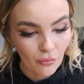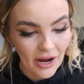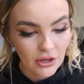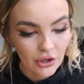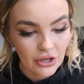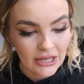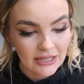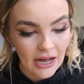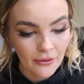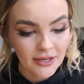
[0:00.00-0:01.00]
Weigh the cookies
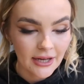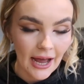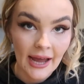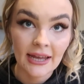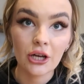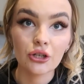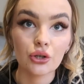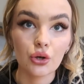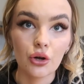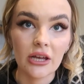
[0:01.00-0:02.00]
out into
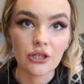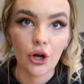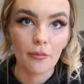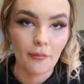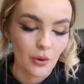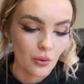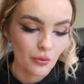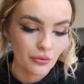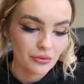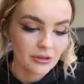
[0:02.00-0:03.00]
8 cookie dough
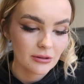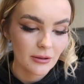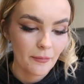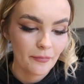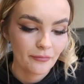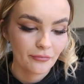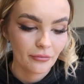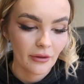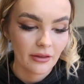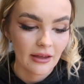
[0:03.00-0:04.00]
balls.
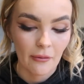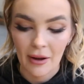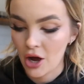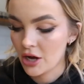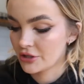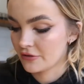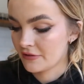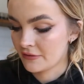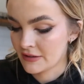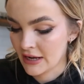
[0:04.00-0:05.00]
They're about
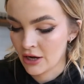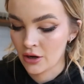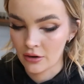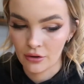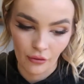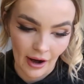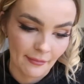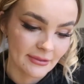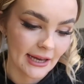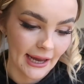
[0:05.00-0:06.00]
115
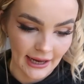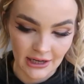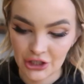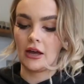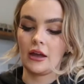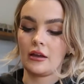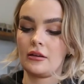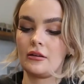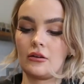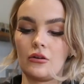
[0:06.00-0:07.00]
grams each. Okay,
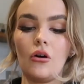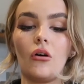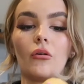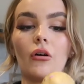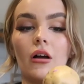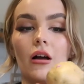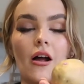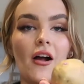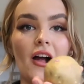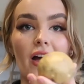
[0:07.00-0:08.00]
cool.
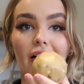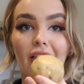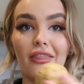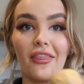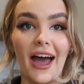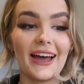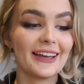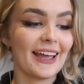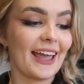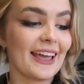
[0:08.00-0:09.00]
That
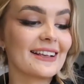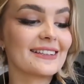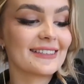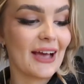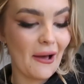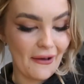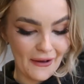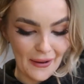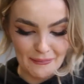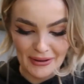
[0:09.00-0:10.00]
is
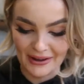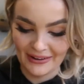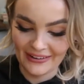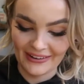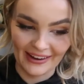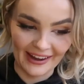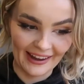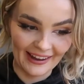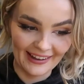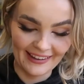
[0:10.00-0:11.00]
a big
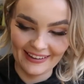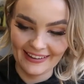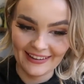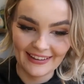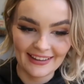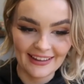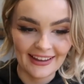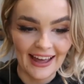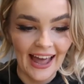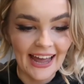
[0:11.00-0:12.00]
cookie.
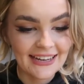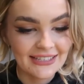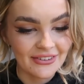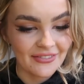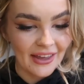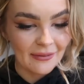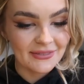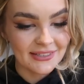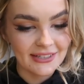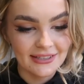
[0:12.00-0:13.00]
8 of them,
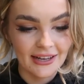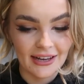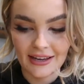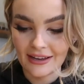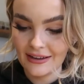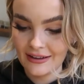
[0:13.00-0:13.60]
does it say?